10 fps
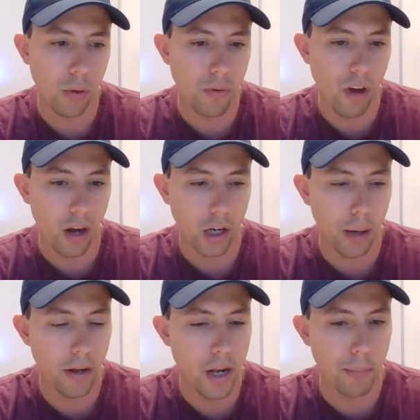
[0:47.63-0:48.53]
We've got
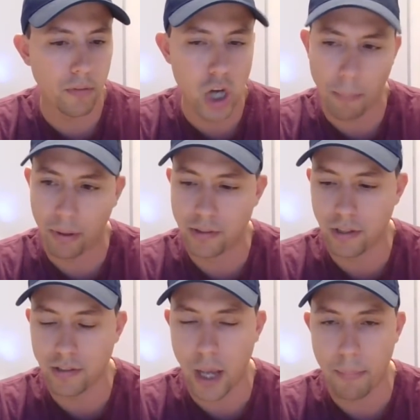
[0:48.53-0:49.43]
a number of job
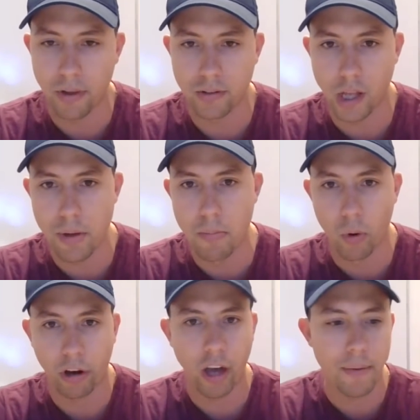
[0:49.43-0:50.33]
postings up, and there's going to be more
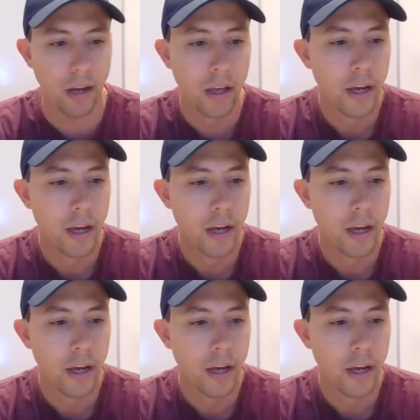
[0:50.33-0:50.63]
coming.